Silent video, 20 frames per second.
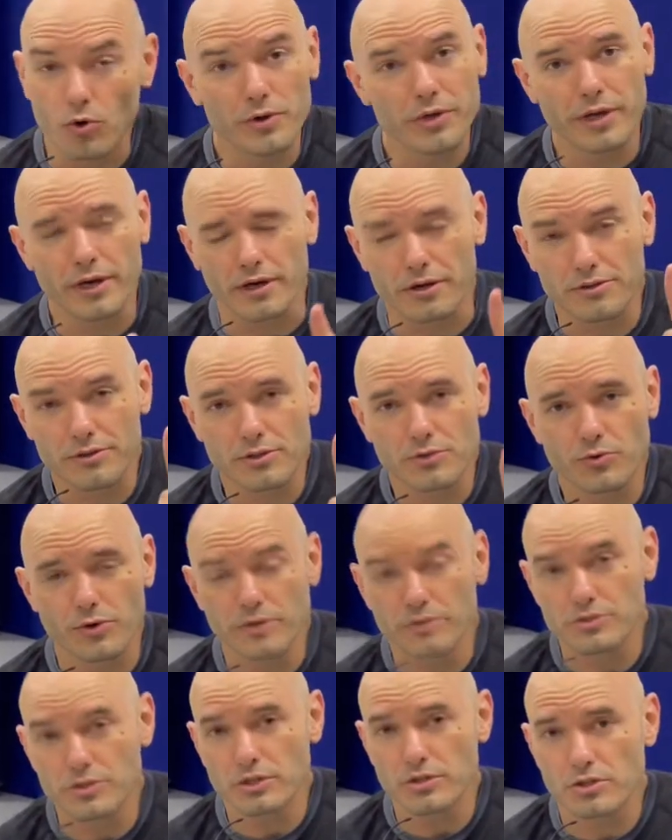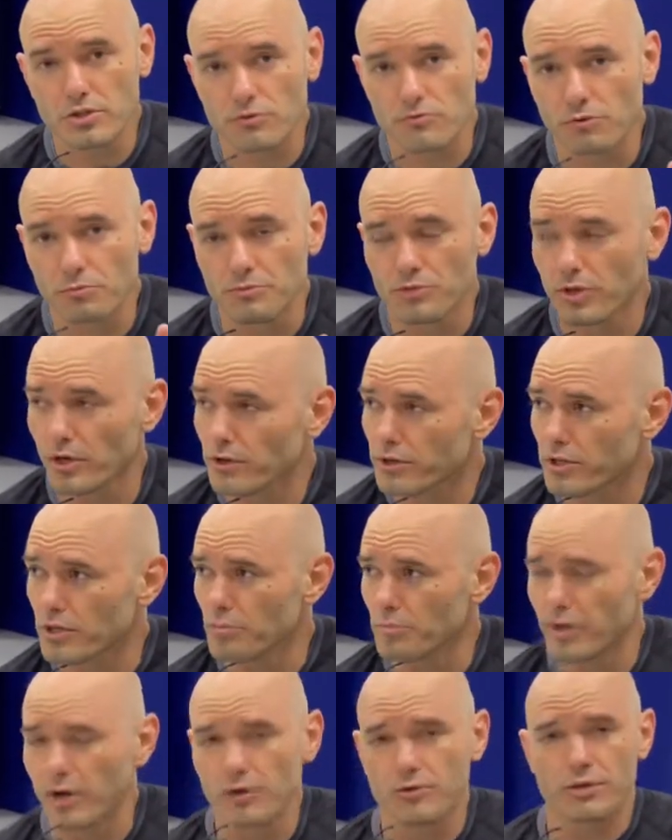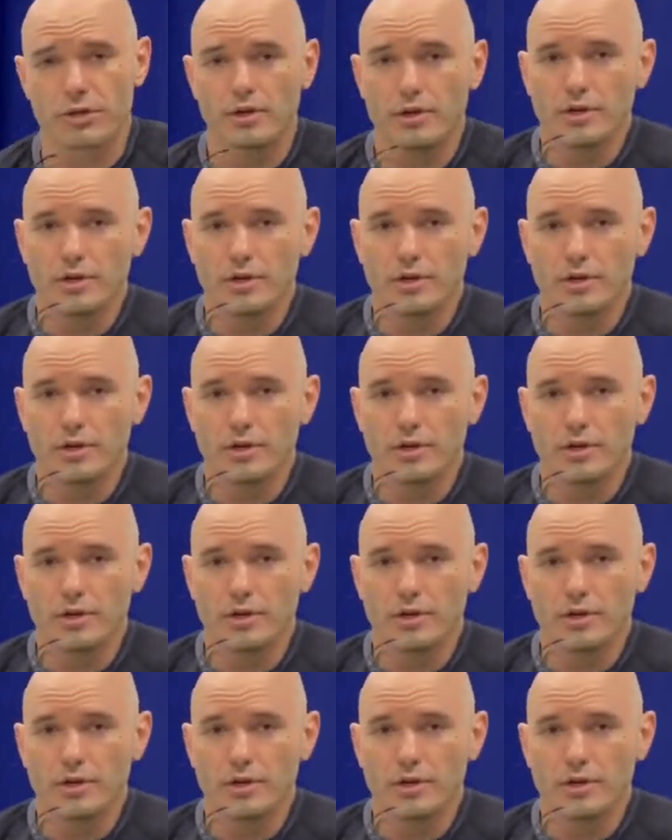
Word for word: yeah, the transition from donkey mount